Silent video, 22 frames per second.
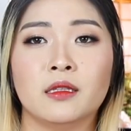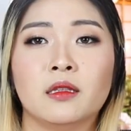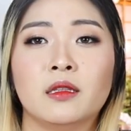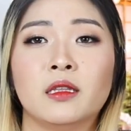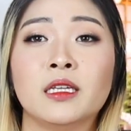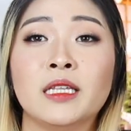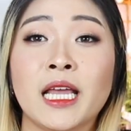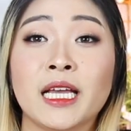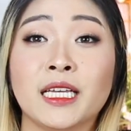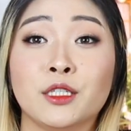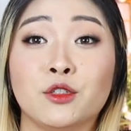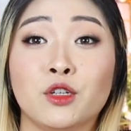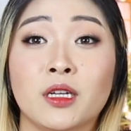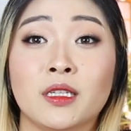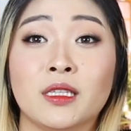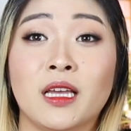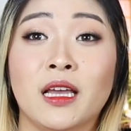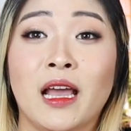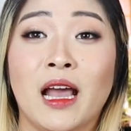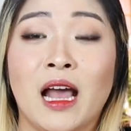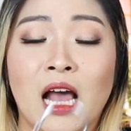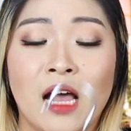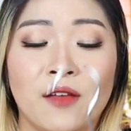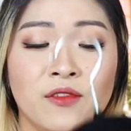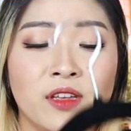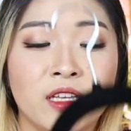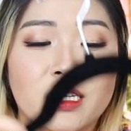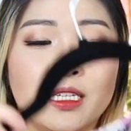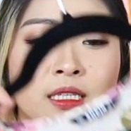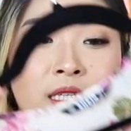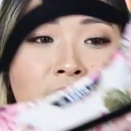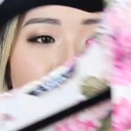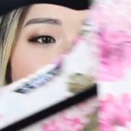The next dress I have
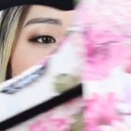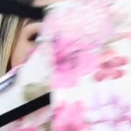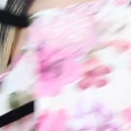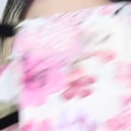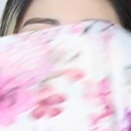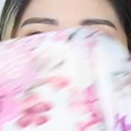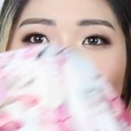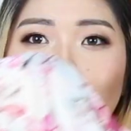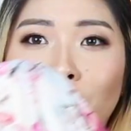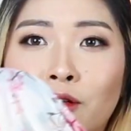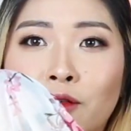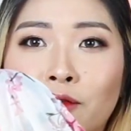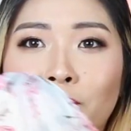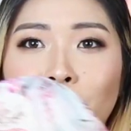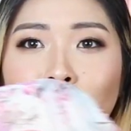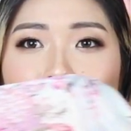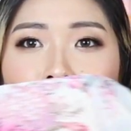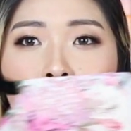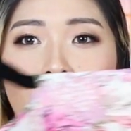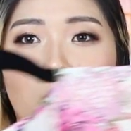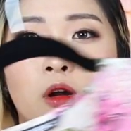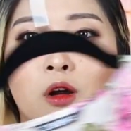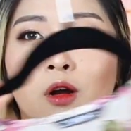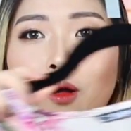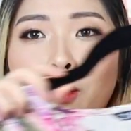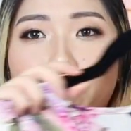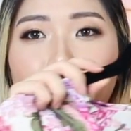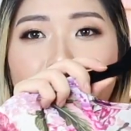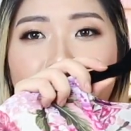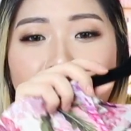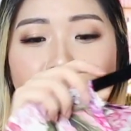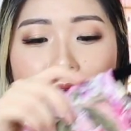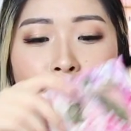is this beautiful floral
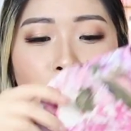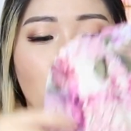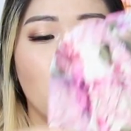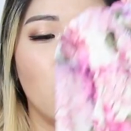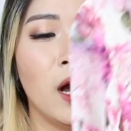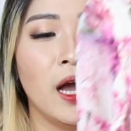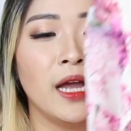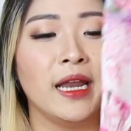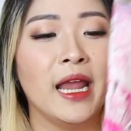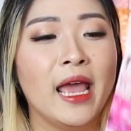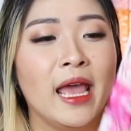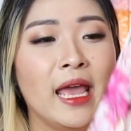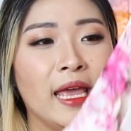pink one.